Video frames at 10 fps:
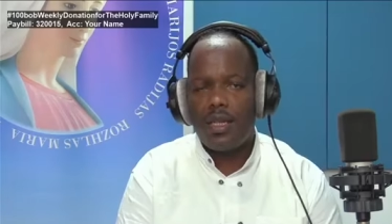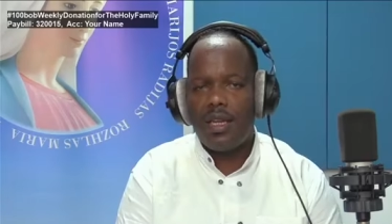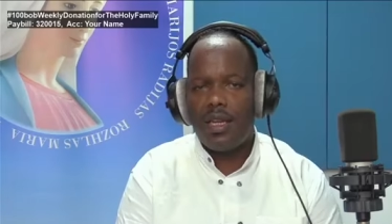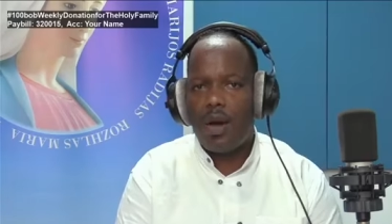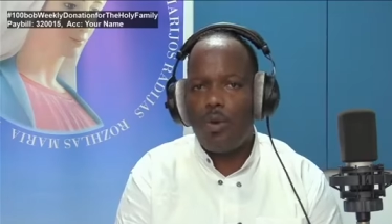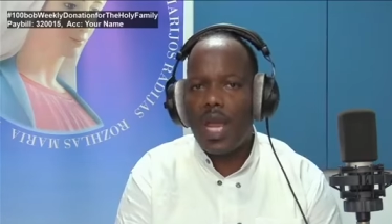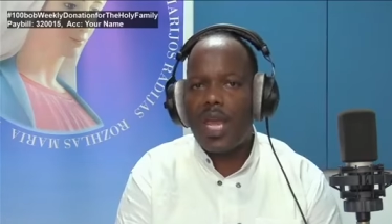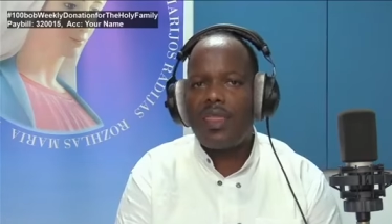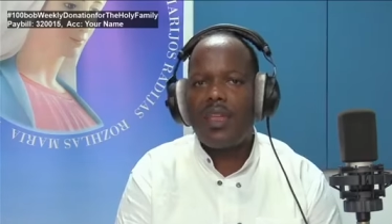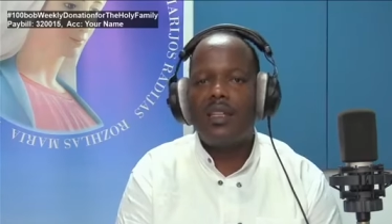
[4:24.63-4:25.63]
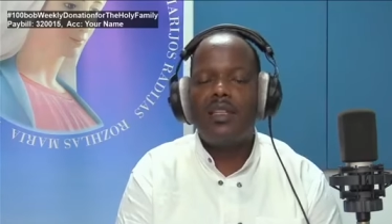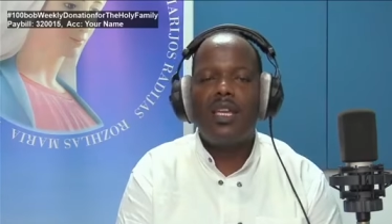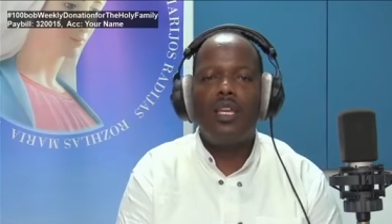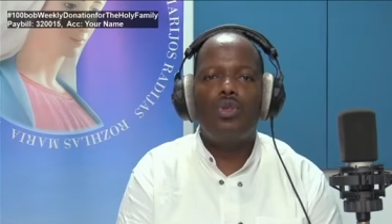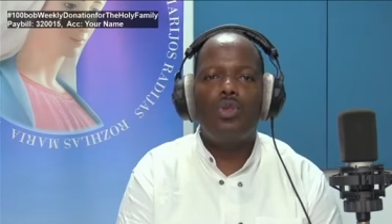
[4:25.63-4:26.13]
in a way that
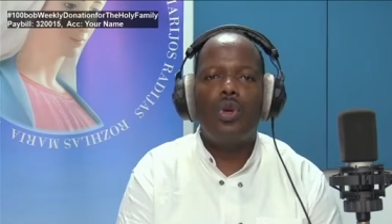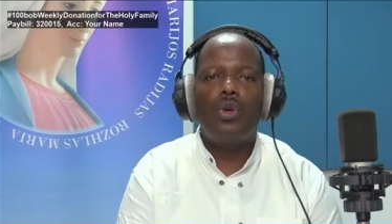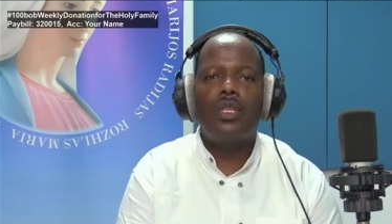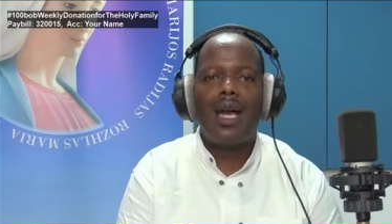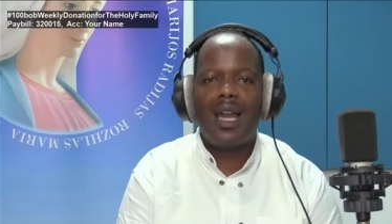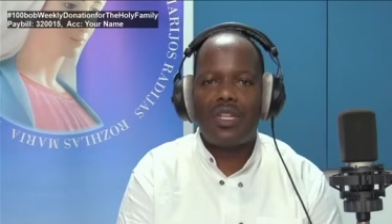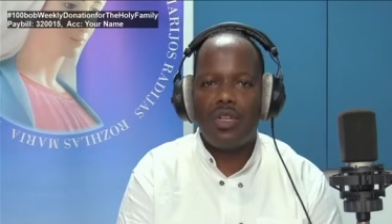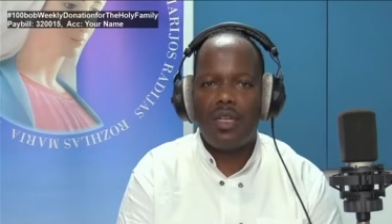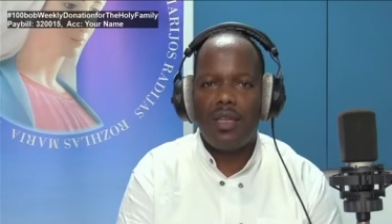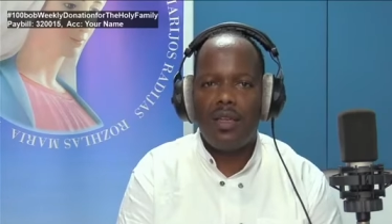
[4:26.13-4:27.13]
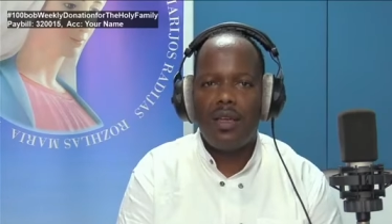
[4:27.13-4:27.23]
they do not actually